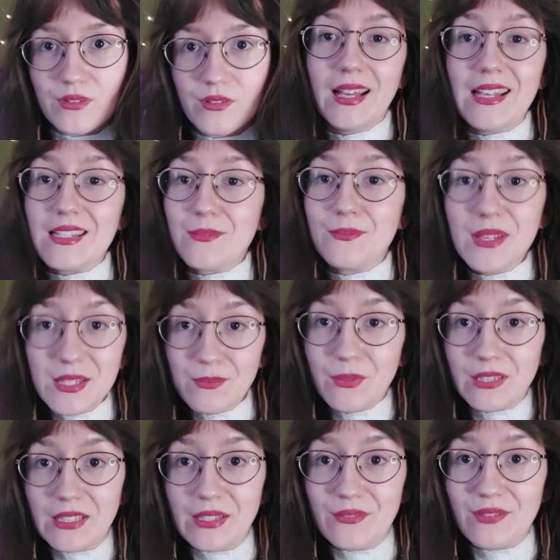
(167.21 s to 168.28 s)
His
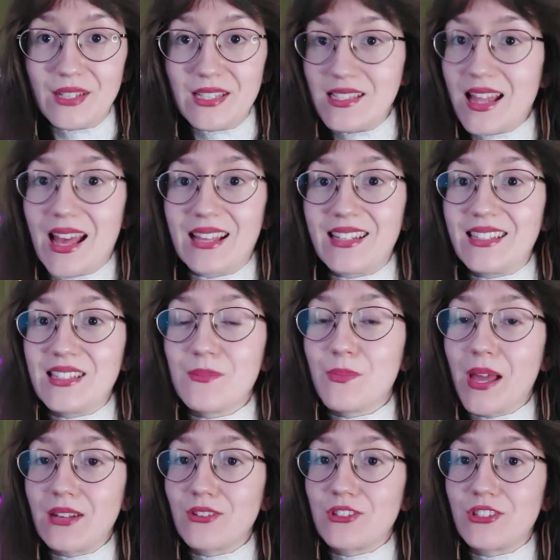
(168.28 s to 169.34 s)
misbelief is that it's
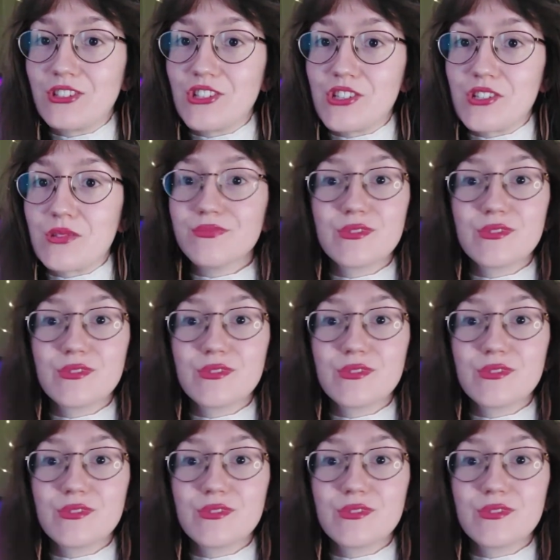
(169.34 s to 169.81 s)
better to just